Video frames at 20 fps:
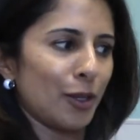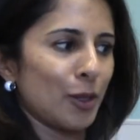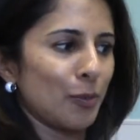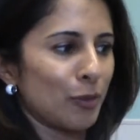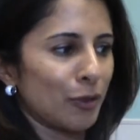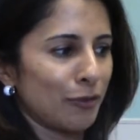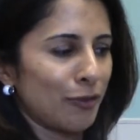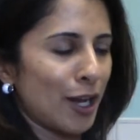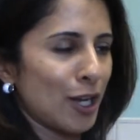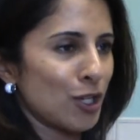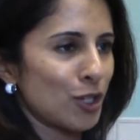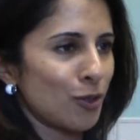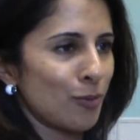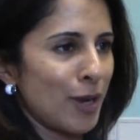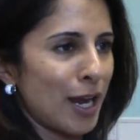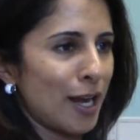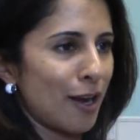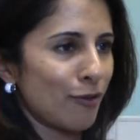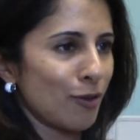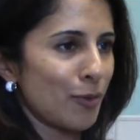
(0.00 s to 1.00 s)
the professor
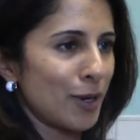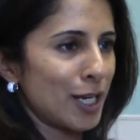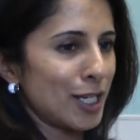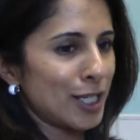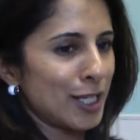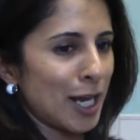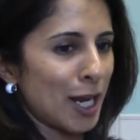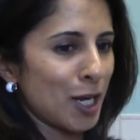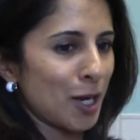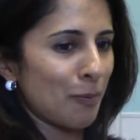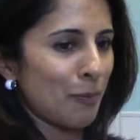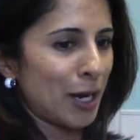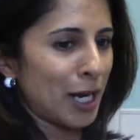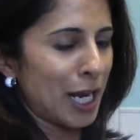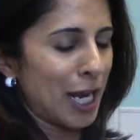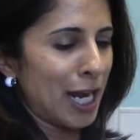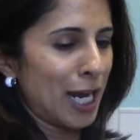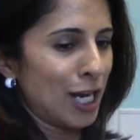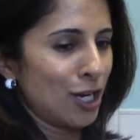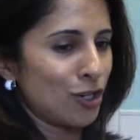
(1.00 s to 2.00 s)
made everybody stand up
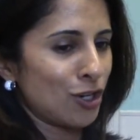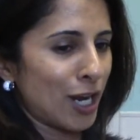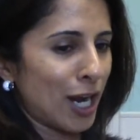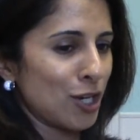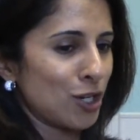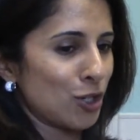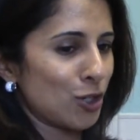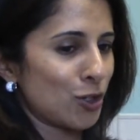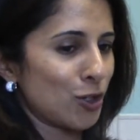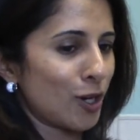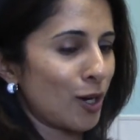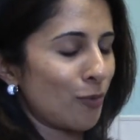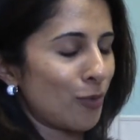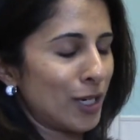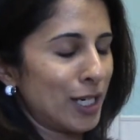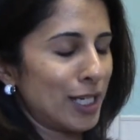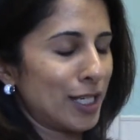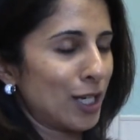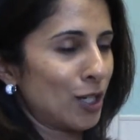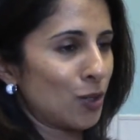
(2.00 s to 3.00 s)
by age. And I just stood up
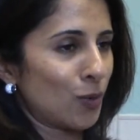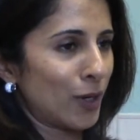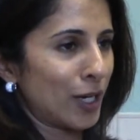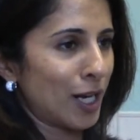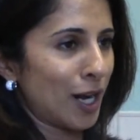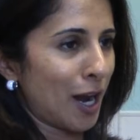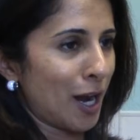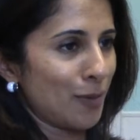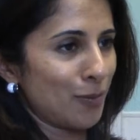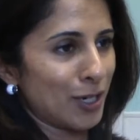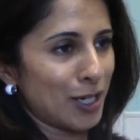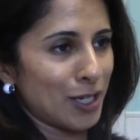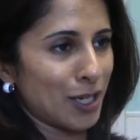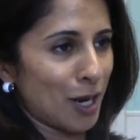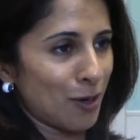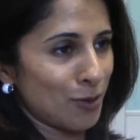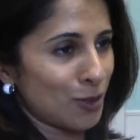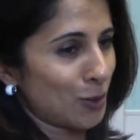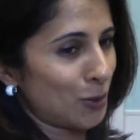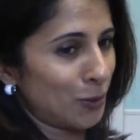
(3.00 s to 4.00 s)
and he said 29 because
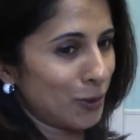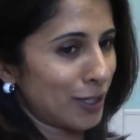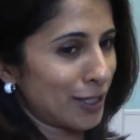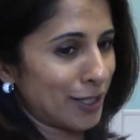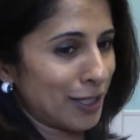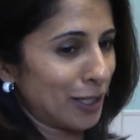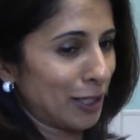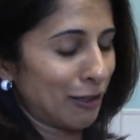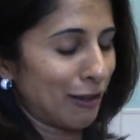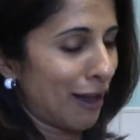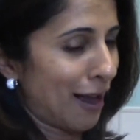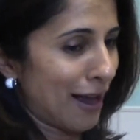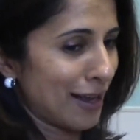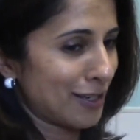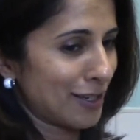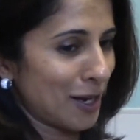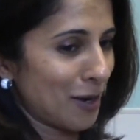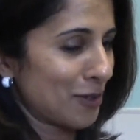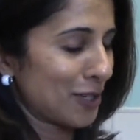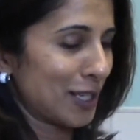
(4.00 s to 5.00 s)
I was the oldest in the
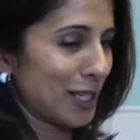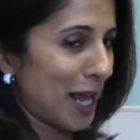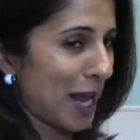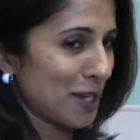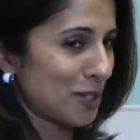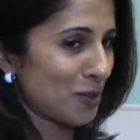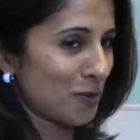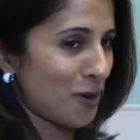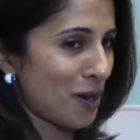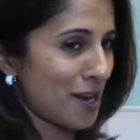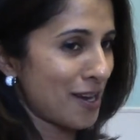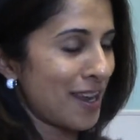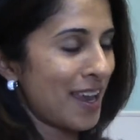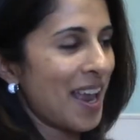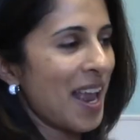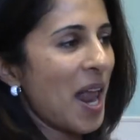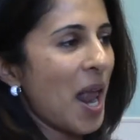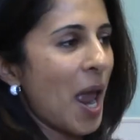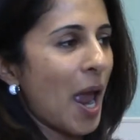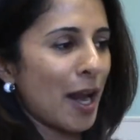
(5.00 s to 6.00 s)
class and I was the last one.
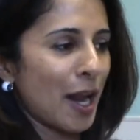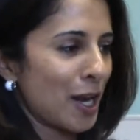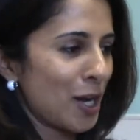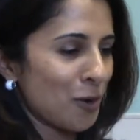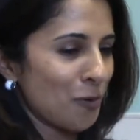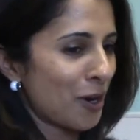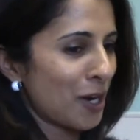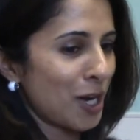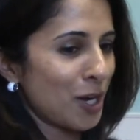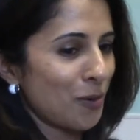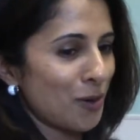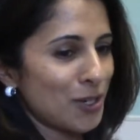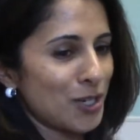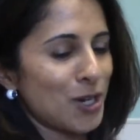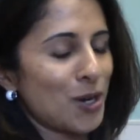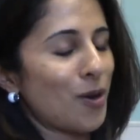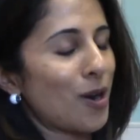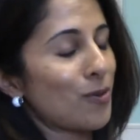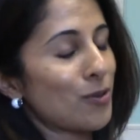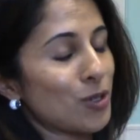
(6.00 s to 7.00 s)
And I didn't want anyone
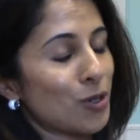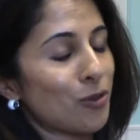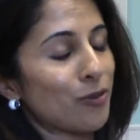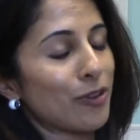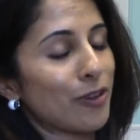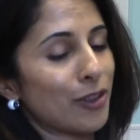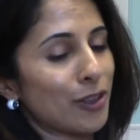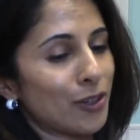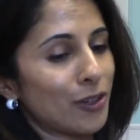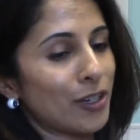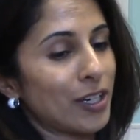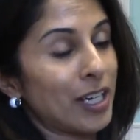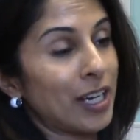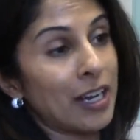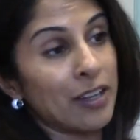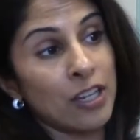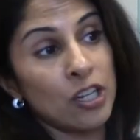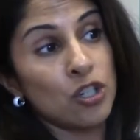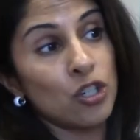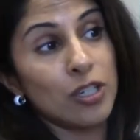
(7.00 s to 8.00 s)
to know I was over
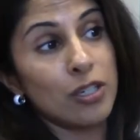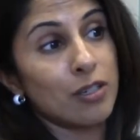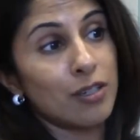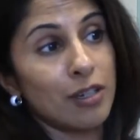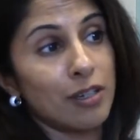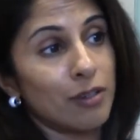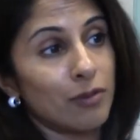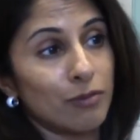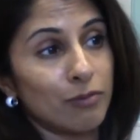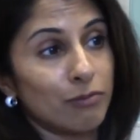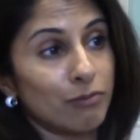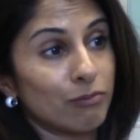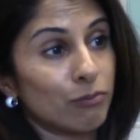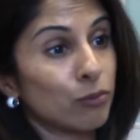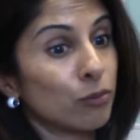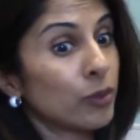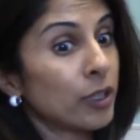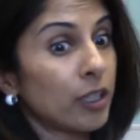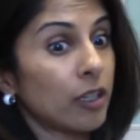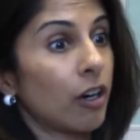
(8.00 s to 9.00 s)
30. And then she studied
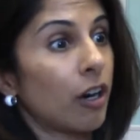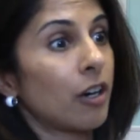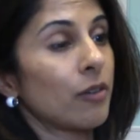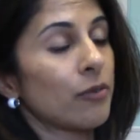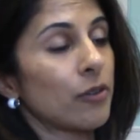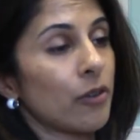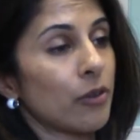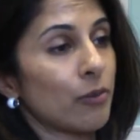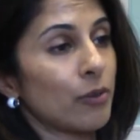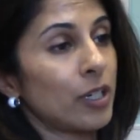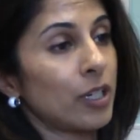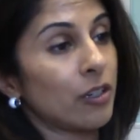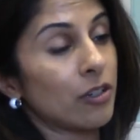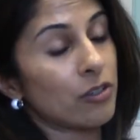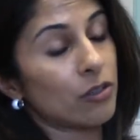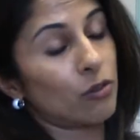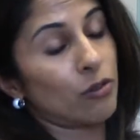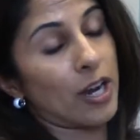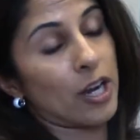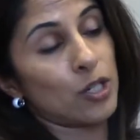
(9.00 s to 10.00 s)
really hard for 3
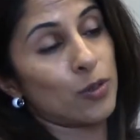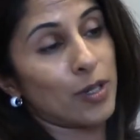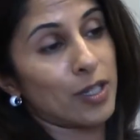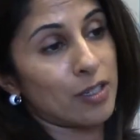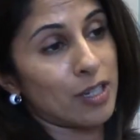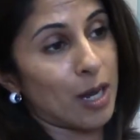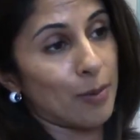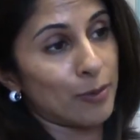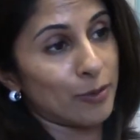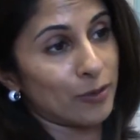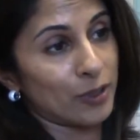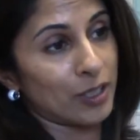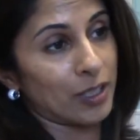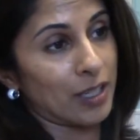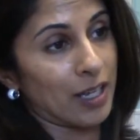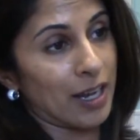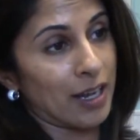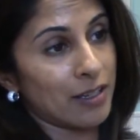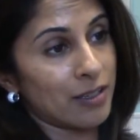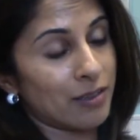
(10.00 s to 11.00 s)
years, graduated top of her
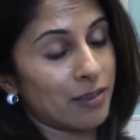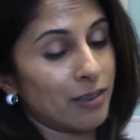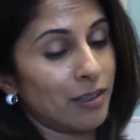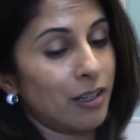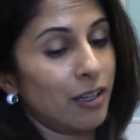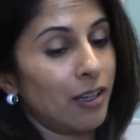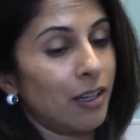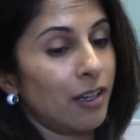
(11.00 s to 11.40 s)
class,